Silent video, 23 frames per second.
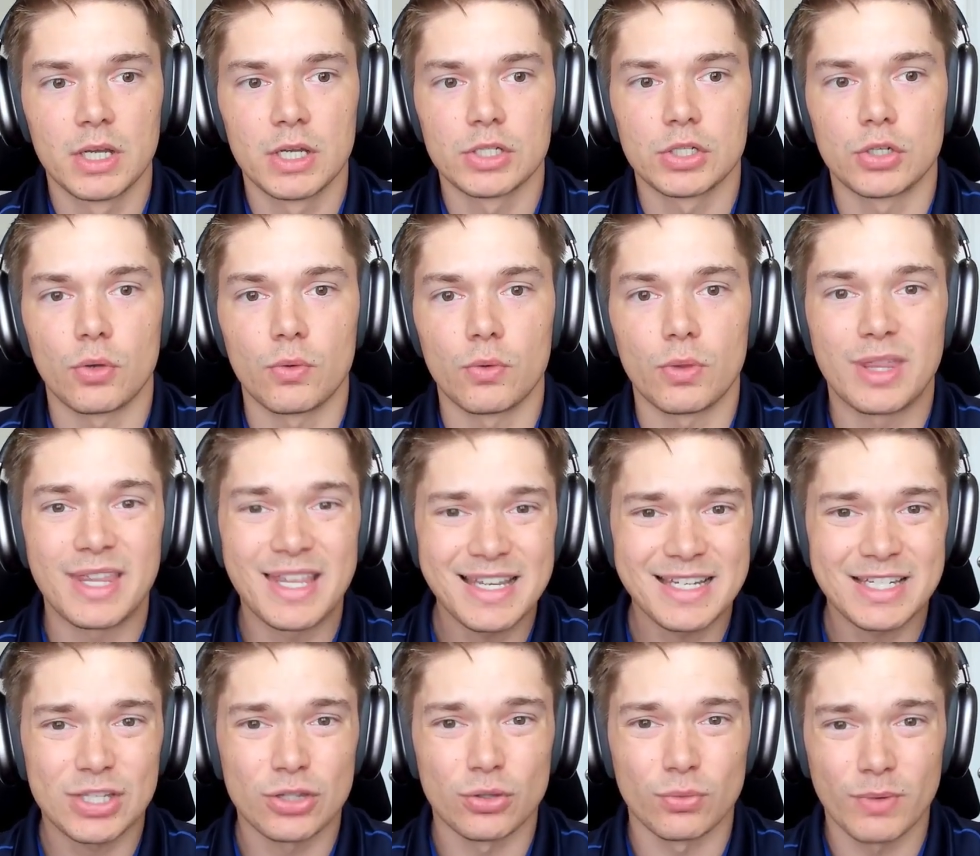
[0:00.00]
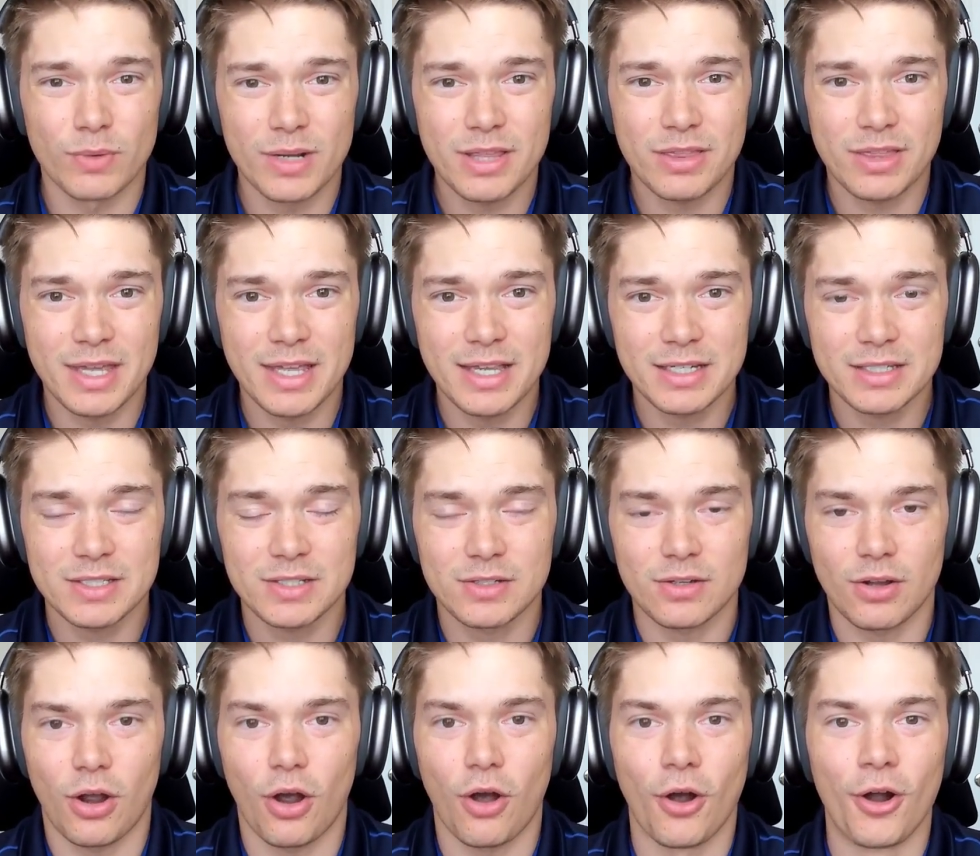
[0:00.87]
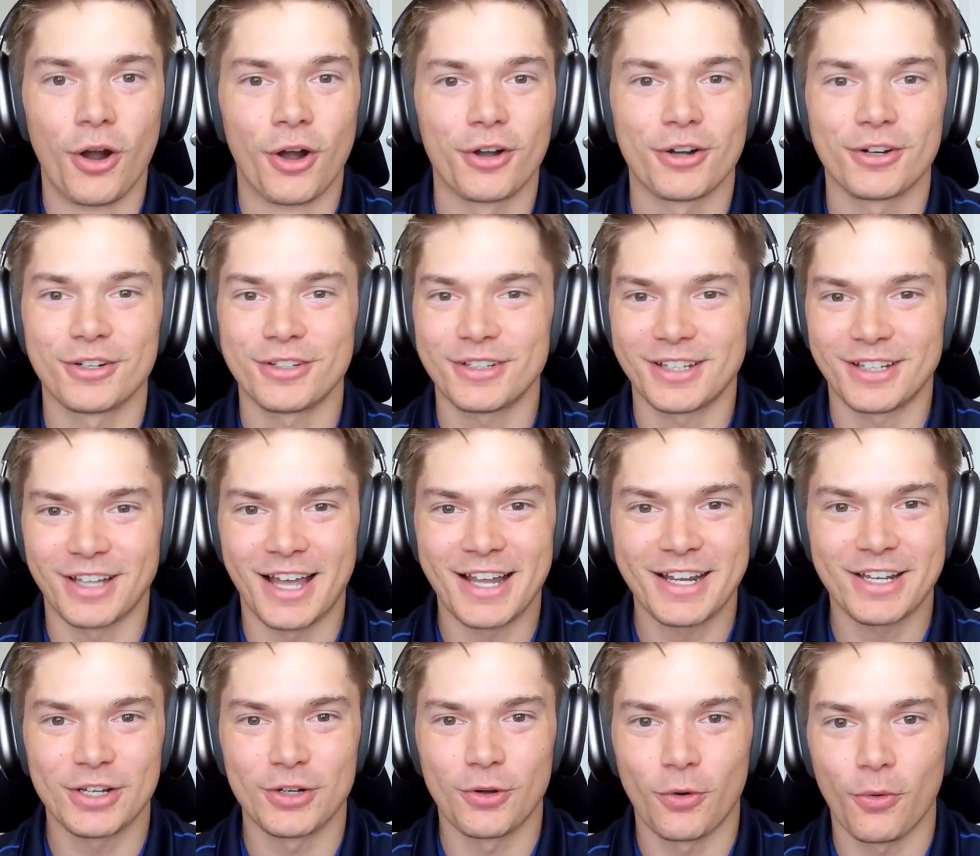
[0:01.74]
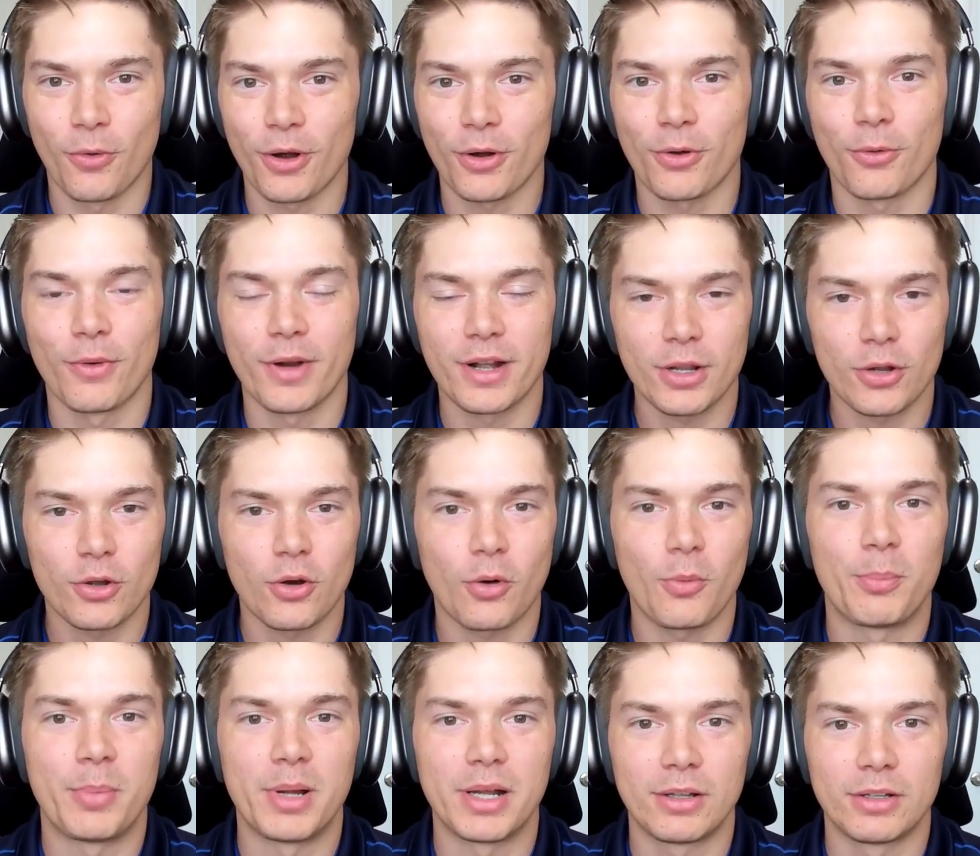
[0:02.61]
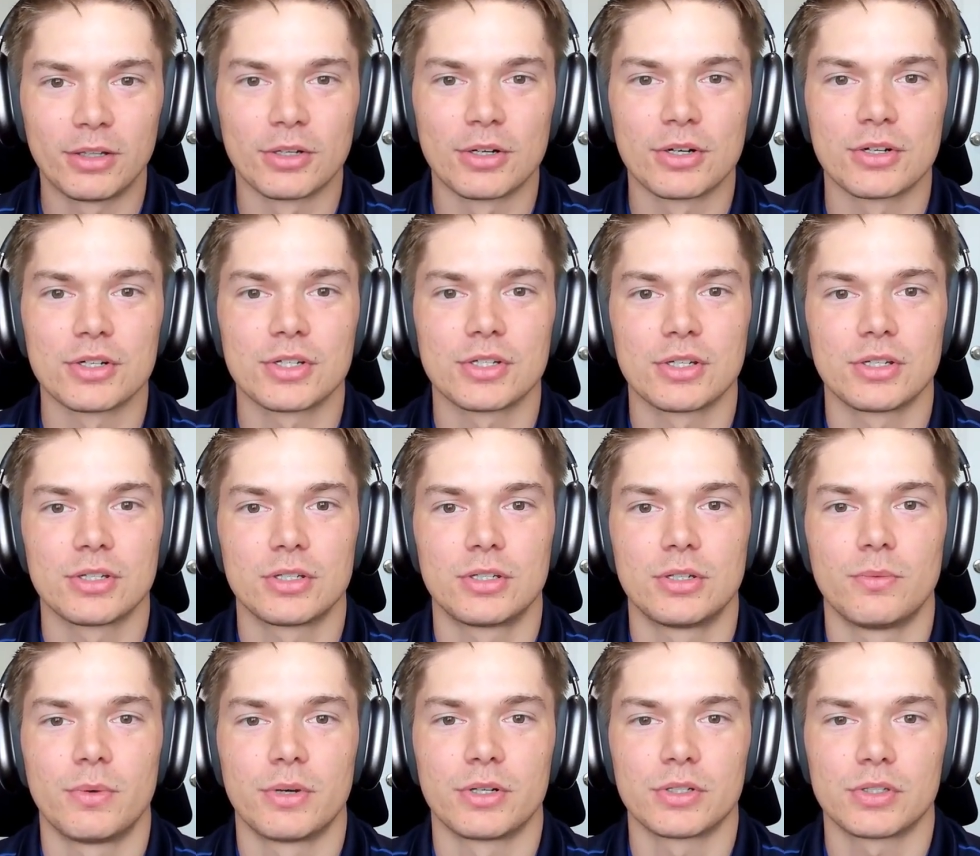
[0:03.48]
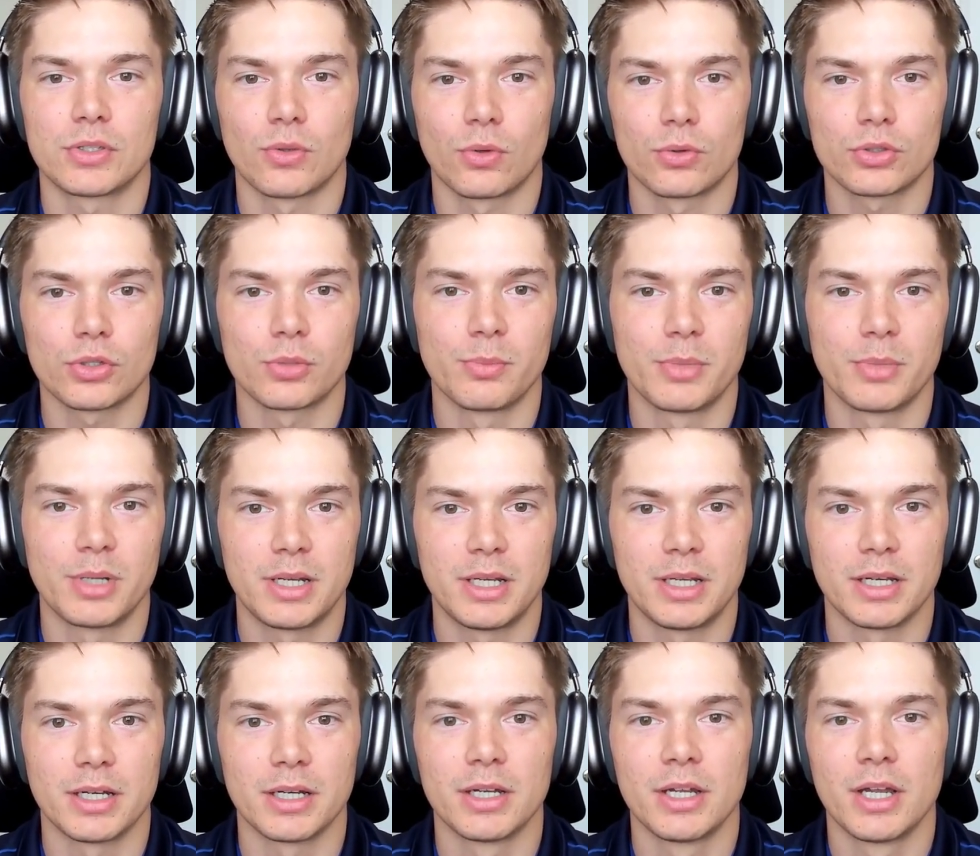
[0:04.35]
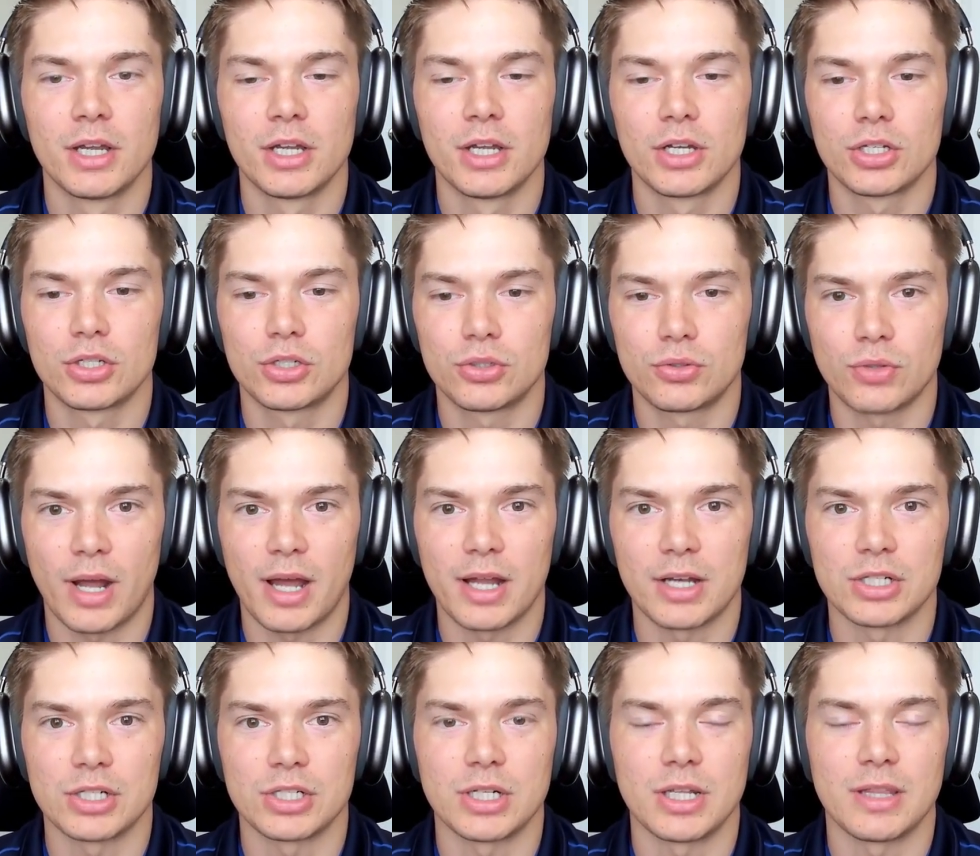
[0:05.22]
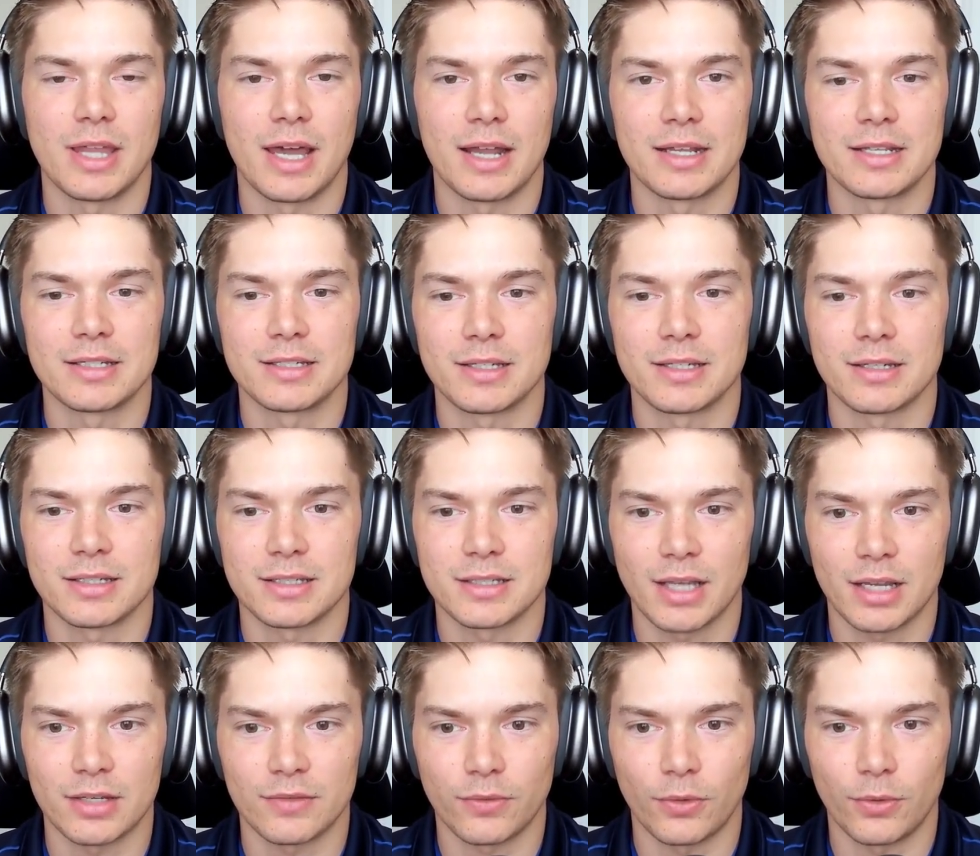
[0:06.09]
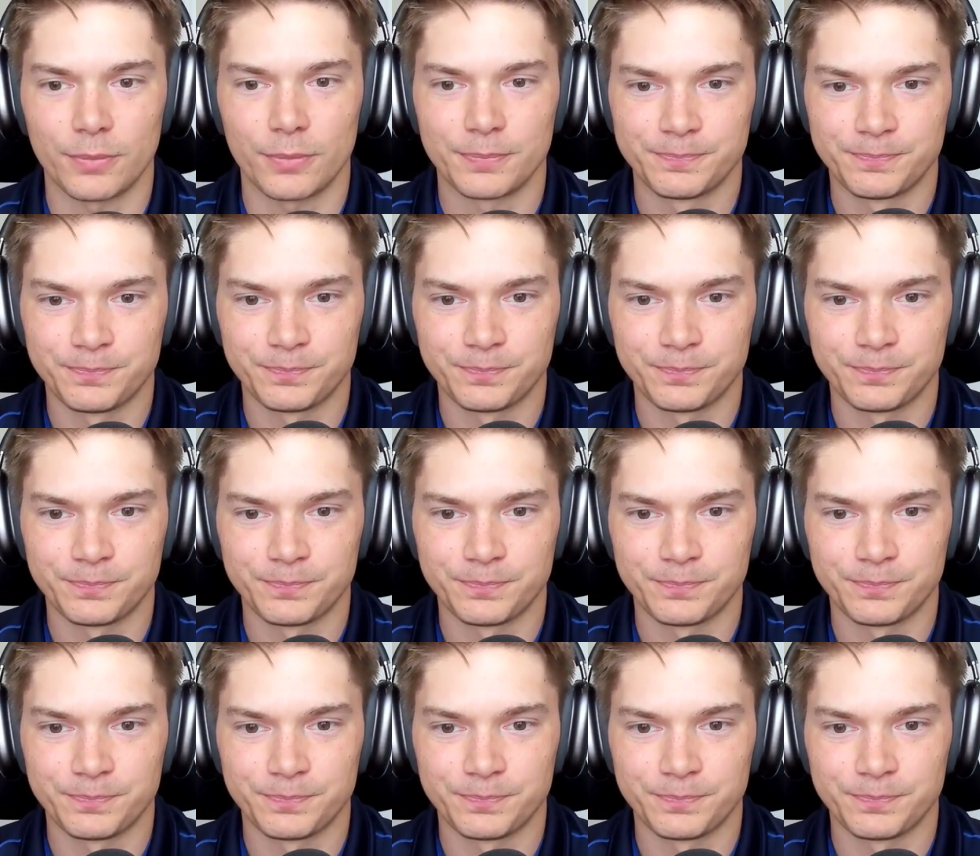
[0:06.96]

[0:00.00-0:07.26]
So these 3 things are like your critical pillars to a social media strategy that is successful.